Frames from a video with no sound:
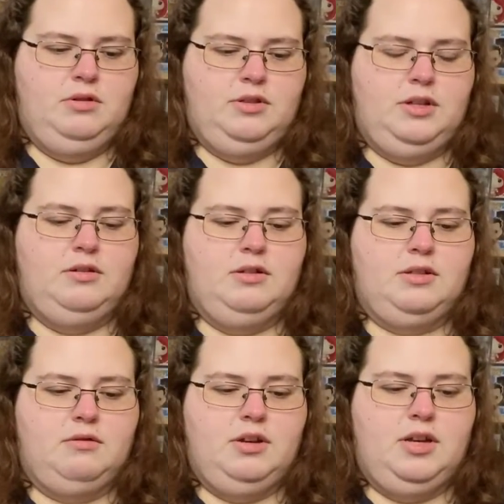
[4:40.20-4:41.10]
So let's
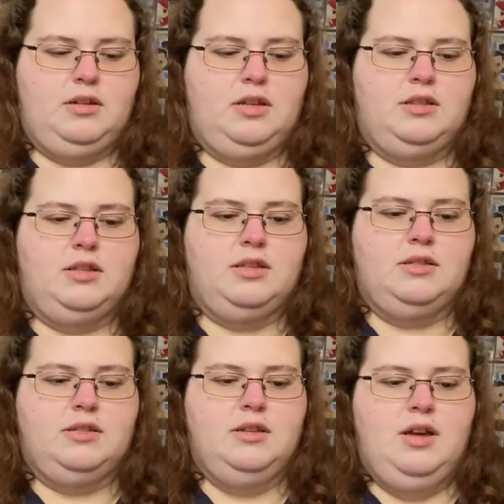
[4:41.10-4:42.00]
go ahead and get
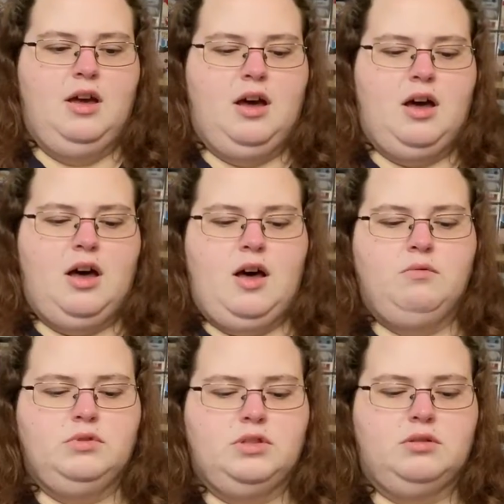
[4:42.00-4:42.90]
this out.